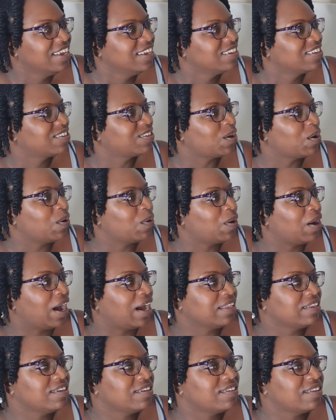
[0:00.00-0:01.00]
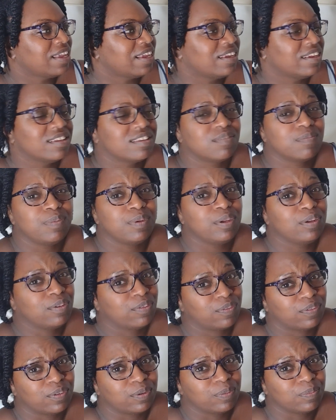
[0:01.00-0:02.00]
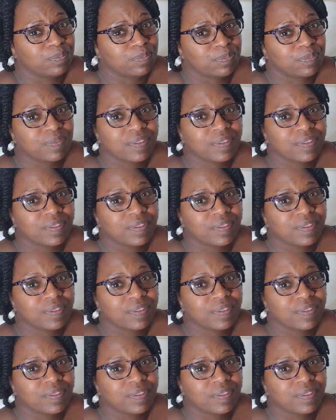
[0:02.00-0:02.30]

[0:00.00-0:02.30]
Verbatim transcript: So I just think it's beautiful.